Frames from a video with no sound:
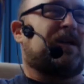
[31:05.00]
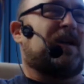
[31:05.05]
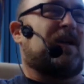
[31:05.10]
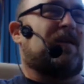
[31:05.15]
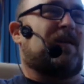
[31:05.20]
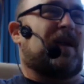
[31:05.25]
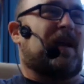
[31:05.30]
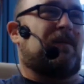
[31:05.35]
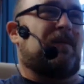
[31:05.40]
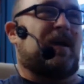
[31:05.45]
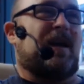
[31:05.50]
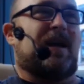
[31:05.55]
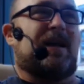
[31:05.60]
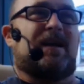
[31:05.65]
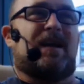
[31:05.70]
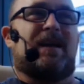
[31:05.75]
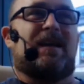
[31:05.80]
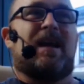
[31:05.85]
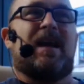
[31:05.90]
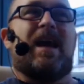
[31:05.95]
You know what I
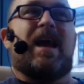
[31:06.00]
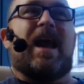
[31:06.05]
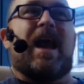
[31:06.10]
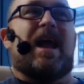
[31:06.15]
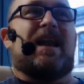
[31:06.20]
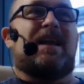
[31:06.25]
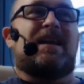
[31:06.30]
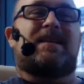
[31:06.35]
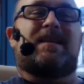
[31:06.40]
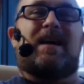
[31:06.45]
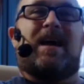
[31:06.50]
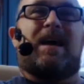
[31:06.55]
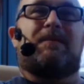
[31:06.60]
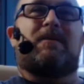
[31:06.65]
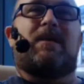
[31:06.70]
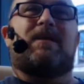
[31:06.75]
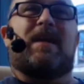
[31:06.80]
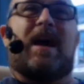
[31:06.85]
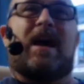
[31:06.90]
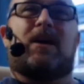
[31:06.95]
mean? and time
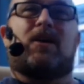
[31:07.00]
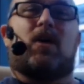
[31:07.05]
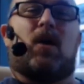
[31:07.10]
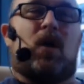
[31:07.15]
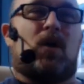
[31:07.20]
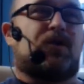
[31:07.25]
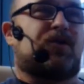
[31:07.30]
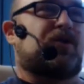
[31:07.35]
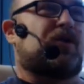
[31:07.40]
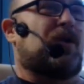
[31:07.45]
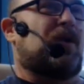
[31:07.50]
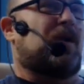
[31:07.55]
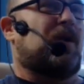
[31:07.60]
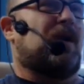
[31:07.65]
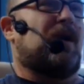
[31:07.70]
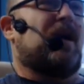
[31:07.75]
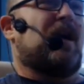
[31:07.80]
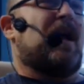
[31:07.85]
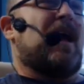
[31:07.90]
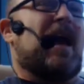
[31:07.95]
that that Christians culture
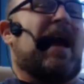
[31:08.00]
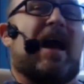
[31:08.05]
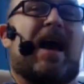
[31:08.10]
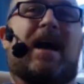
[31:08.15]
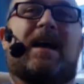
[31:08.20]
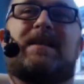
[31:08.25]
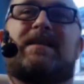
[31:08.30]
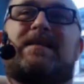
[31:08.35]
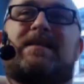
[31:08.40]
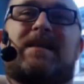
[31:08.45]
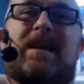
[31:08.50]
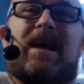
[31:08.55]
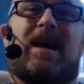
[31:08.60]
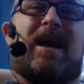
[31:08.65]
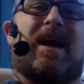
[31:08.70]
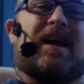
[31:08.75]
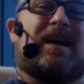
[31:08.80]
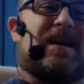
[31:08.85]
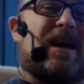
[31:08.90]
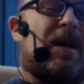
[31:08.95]
has
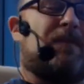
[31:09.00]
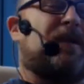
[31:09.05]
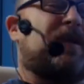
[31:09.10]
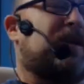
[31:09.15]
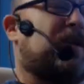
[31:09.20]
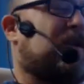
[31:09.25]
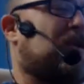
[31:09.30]
uh, come into